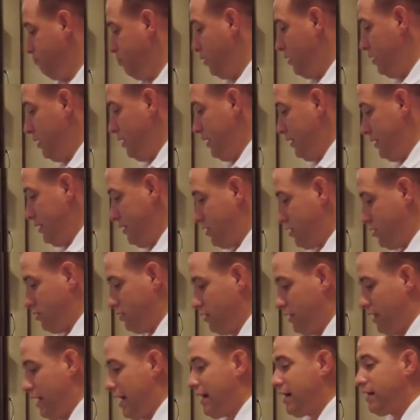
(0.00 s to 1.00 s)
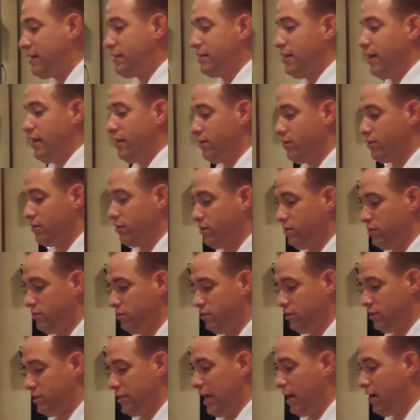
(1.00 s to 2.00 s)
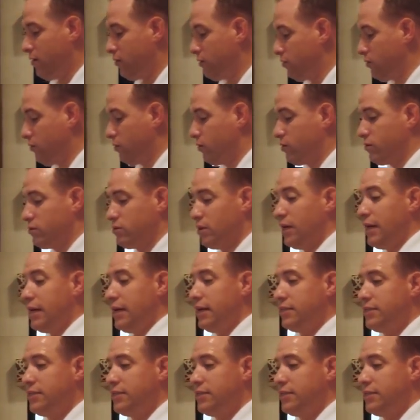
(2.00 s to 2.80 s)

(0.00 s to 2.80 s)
put additional locks on their shower doors.